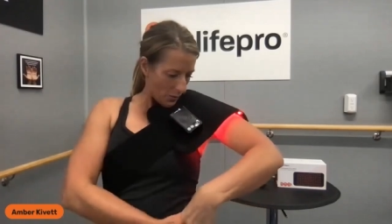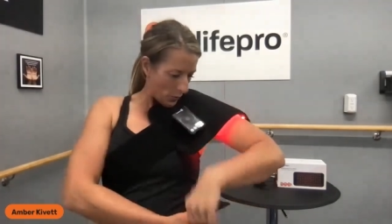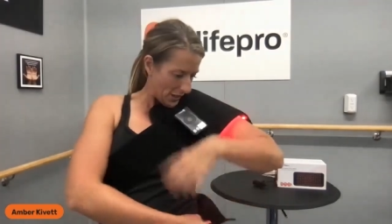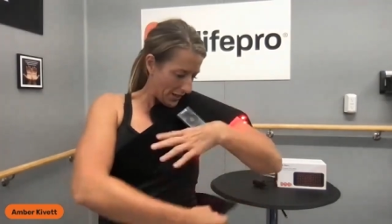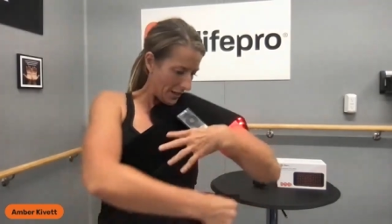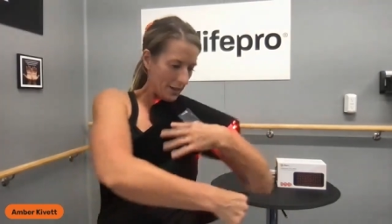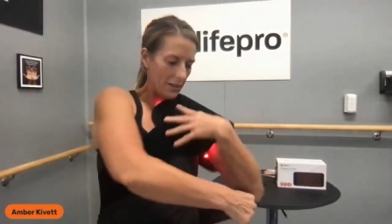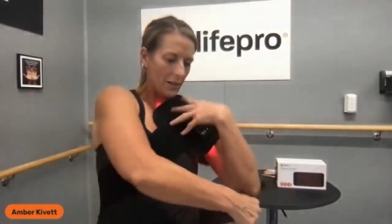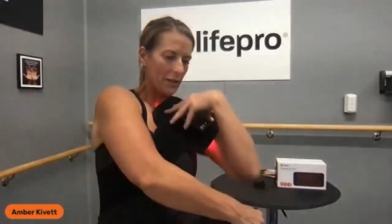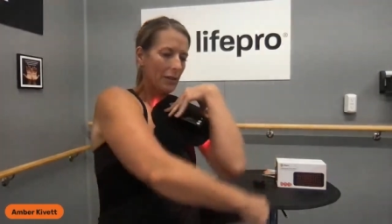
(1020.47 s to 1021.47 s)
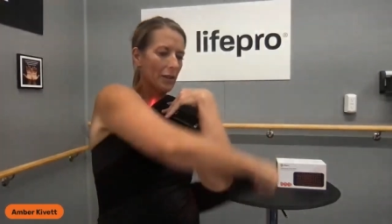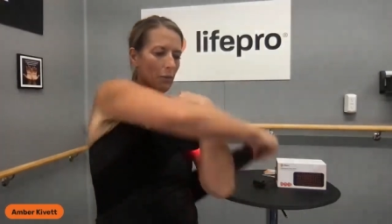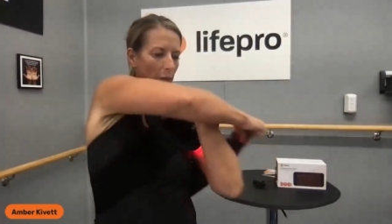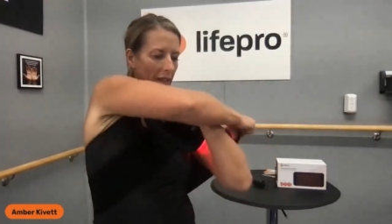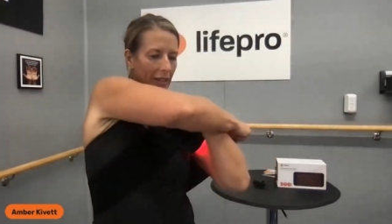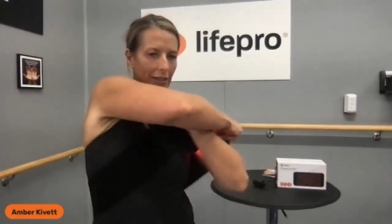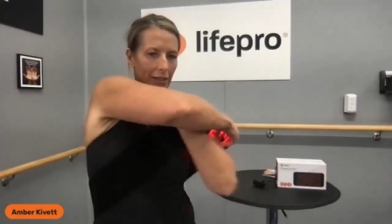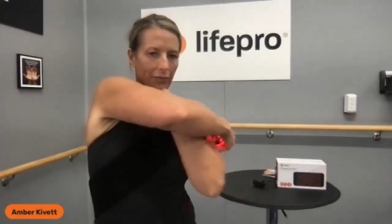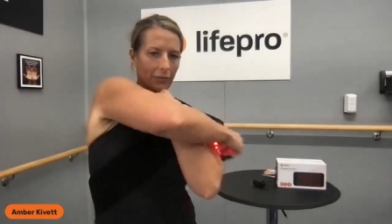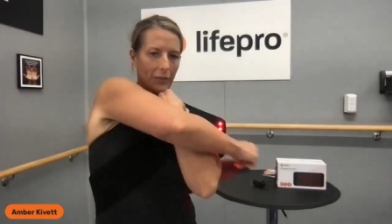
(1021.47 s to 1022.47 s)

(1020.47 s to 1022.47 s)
we can bring it